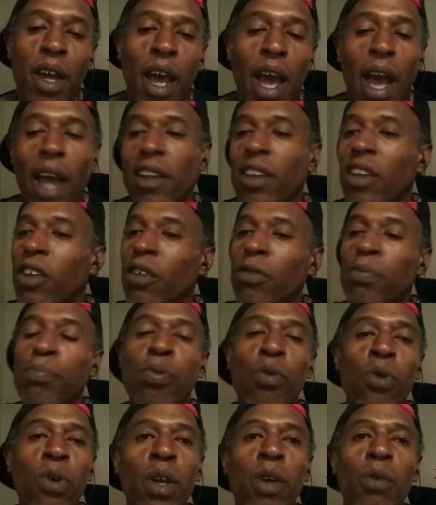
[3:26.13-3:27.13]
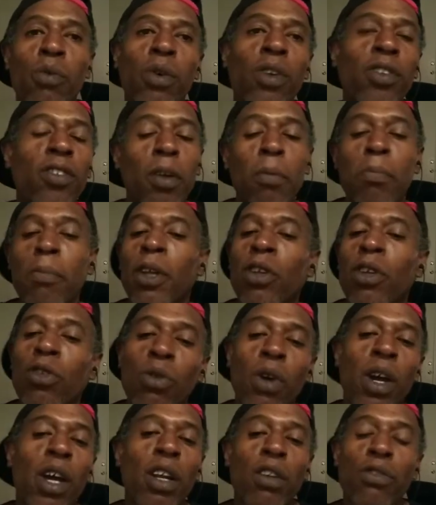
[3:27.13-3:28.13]
At this point, what's the
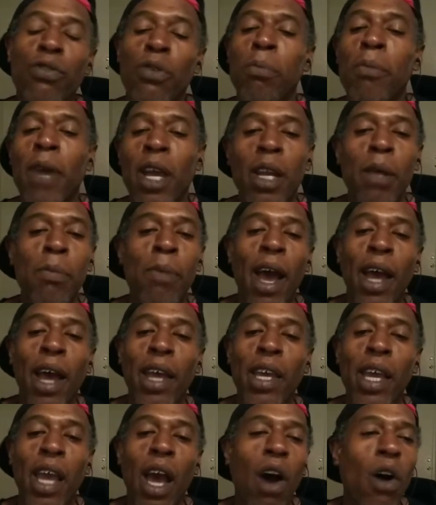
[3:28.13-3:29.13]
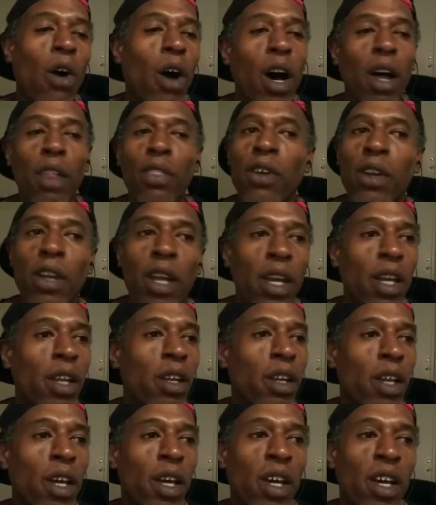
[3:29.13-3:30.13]
mental edge for Manny Pacquiao other
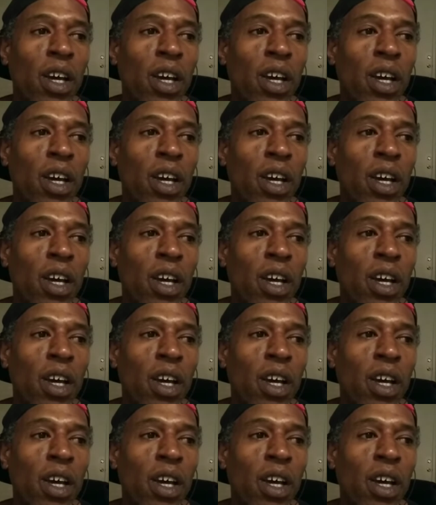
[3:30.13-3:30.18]
than